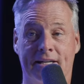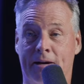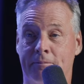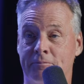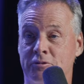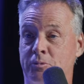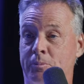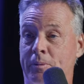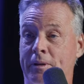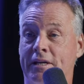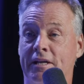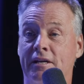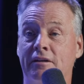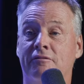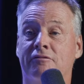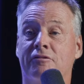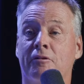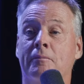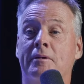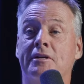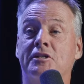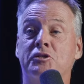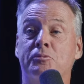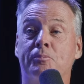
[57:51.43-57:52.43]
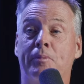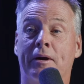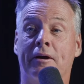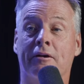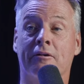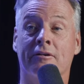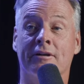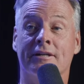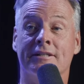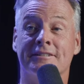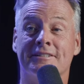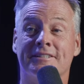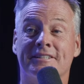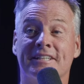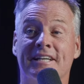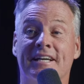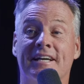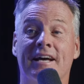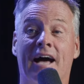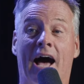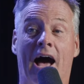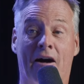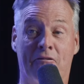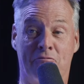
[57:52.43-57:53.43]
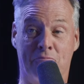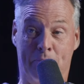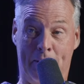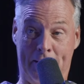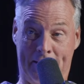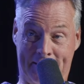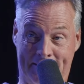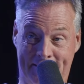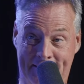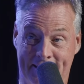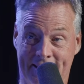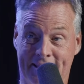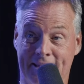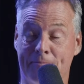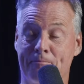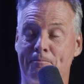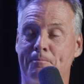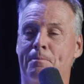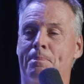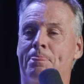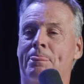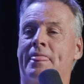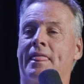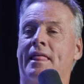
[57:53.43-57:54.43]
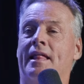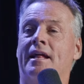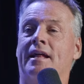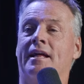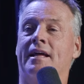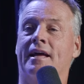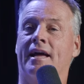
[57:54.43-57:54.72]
yeah. I'm speaking from experience. Mm -hmm. I've been to them. Yeah.